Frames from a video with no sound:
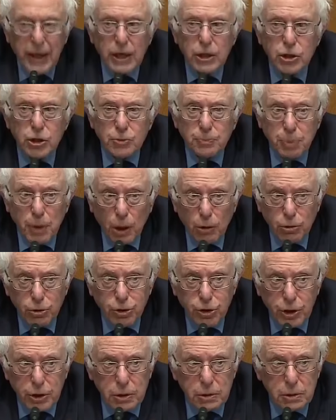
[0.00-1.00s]
an
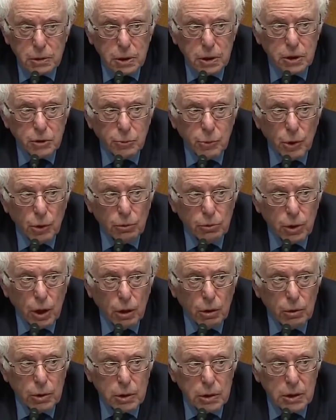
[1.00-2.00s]
explosion, as we all
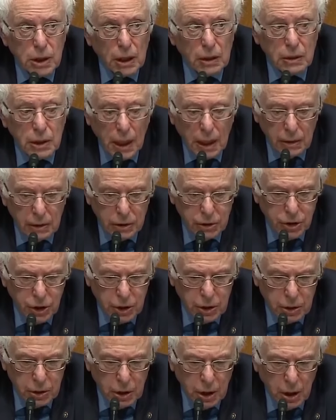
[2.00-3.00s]
know, in
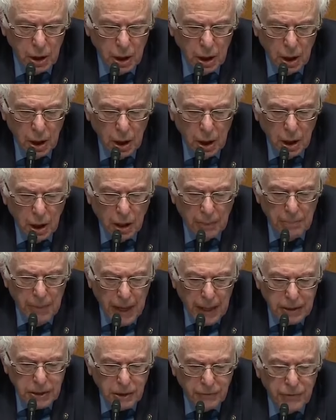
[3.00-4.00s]
technology and a
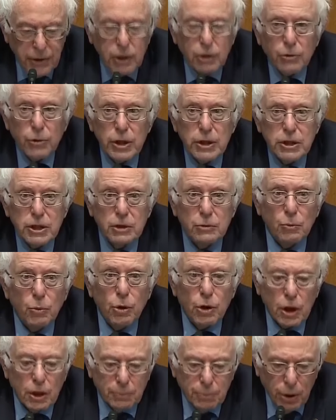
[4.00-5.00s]
massive increase in
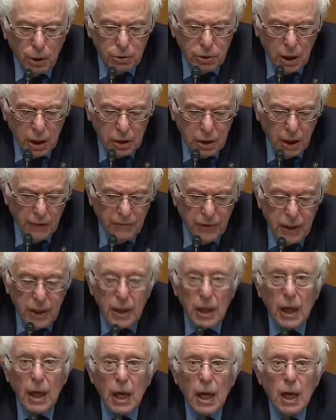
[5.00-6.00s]
worker
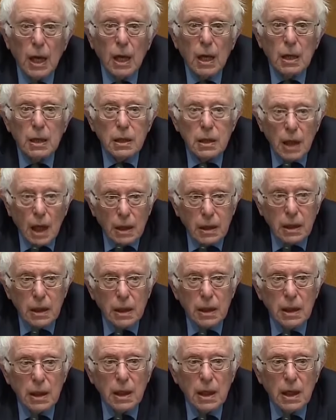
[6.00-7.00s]
productivity,
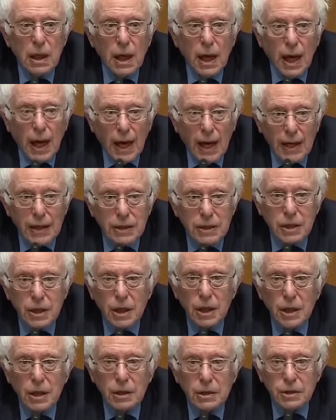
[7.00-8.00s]
Nothing has